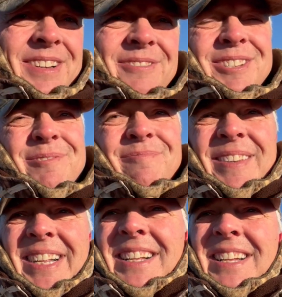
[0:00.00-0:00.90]
It was
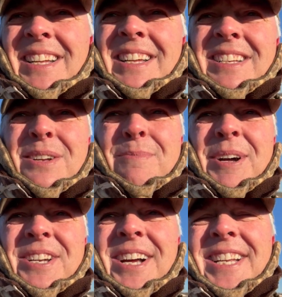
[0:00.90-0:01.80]
too
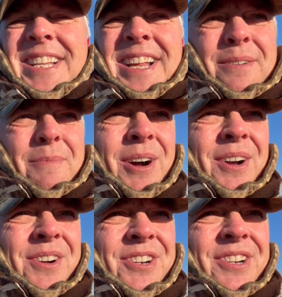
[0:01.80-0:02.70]
much ice in the
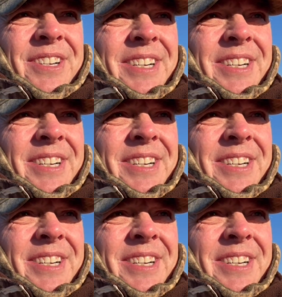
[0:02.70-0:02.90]
marsh.